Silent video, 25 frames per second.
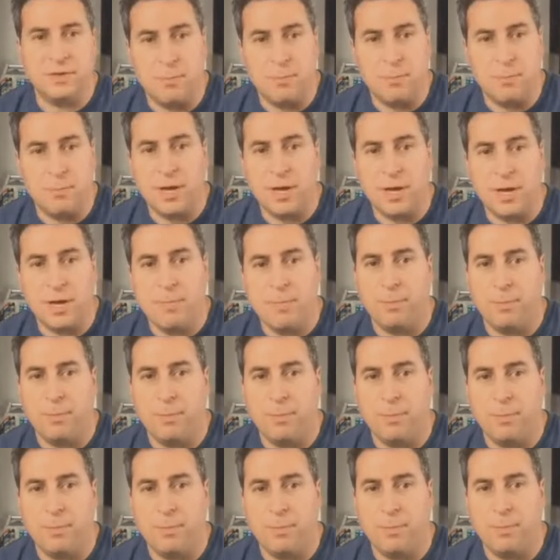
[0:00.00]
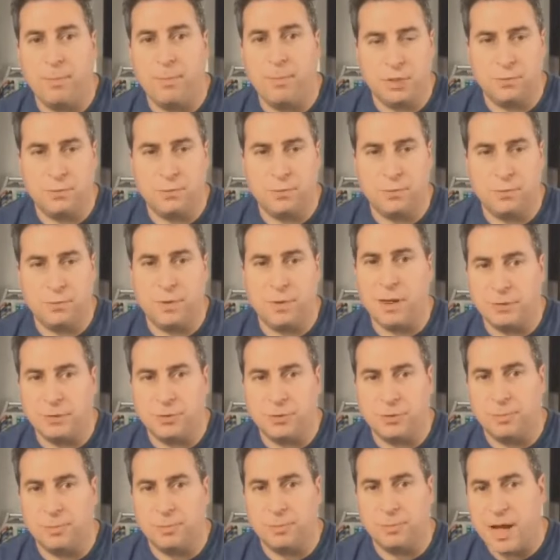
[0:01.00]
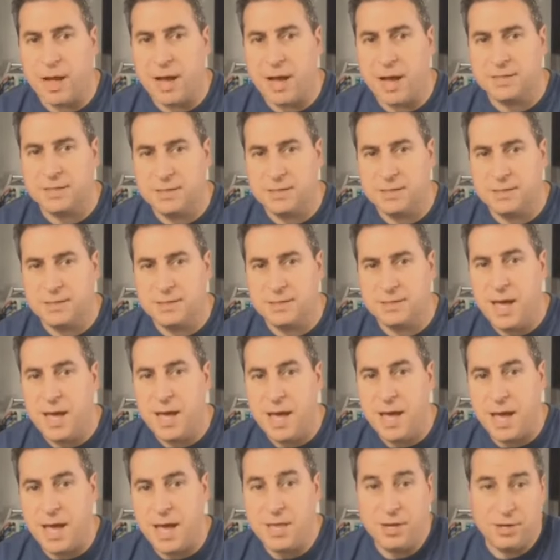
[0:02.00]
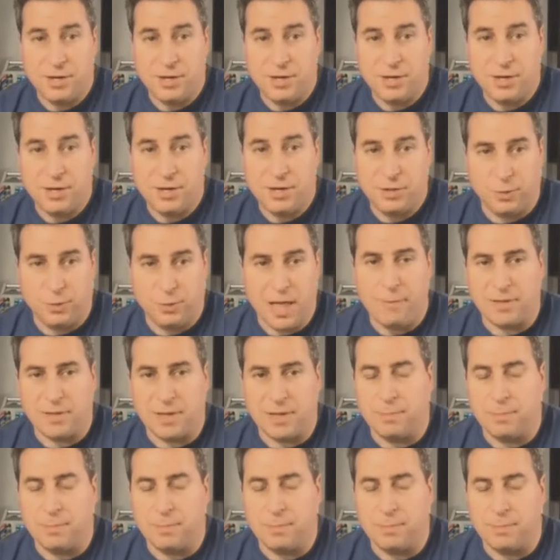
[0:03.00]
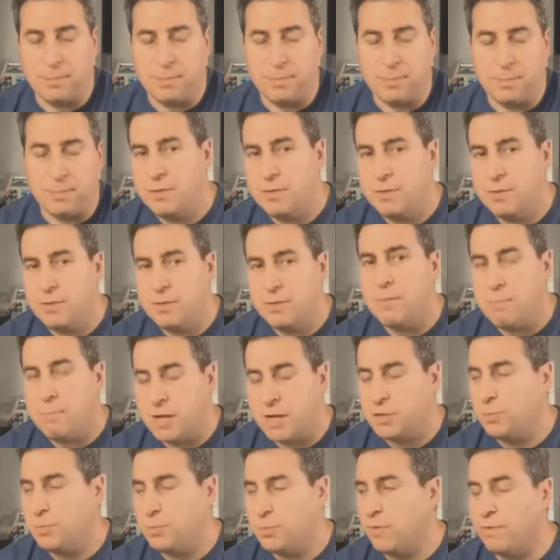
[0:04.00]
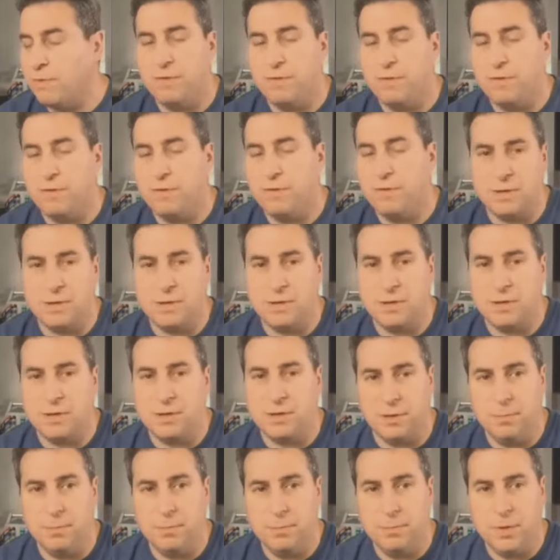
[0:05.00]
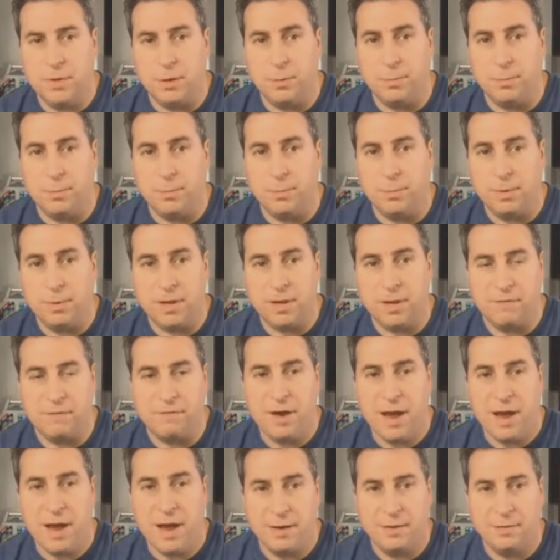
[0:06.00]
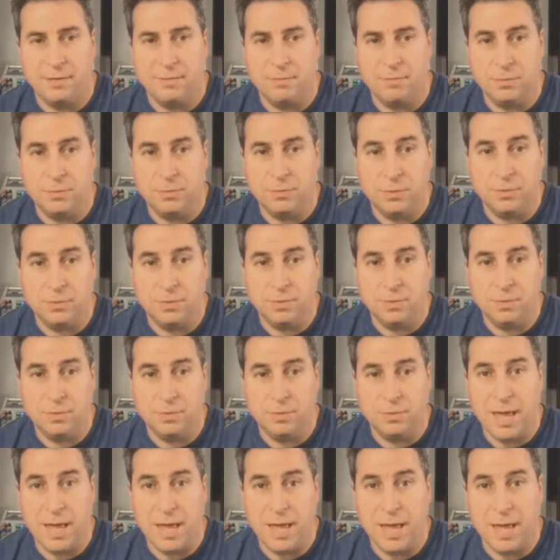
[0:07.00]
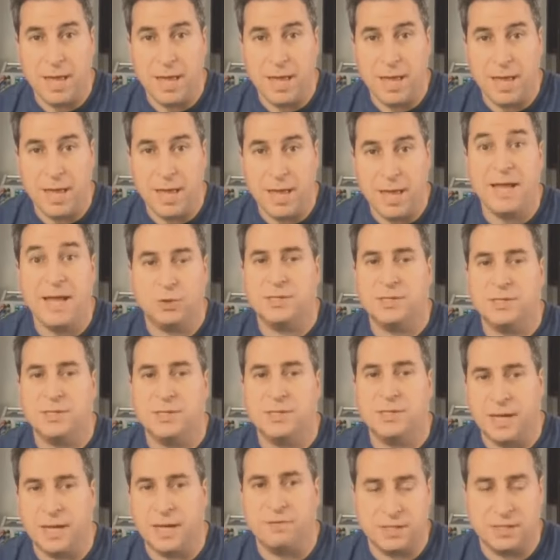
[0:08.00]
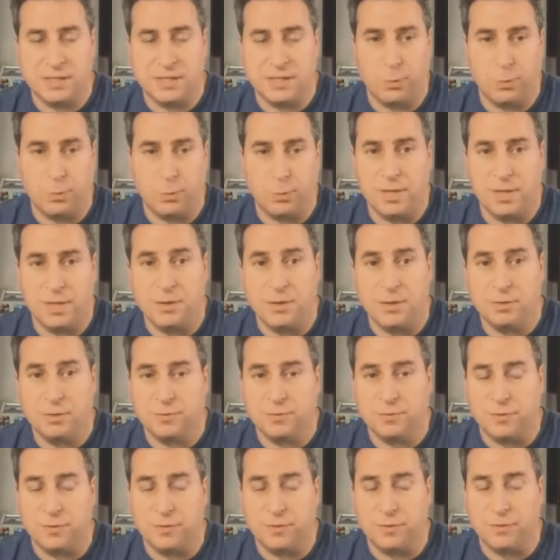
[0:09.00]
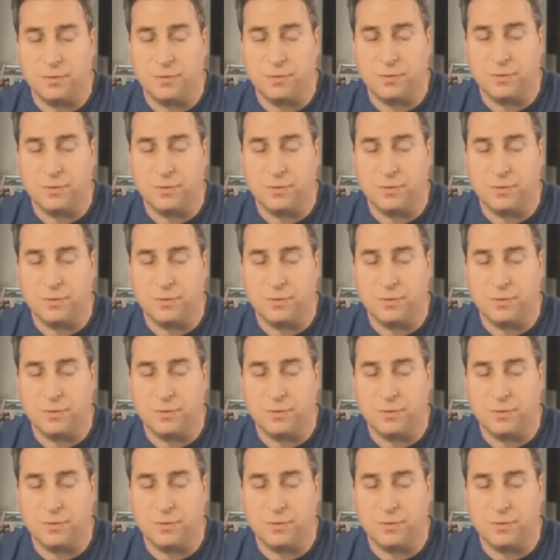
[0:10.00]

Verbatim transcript: more capable unit to run larger appliances, and you can do a lot with them. So they're they're much more versatile than you know people that ever had any kind of a choice to get a device that would be that useful.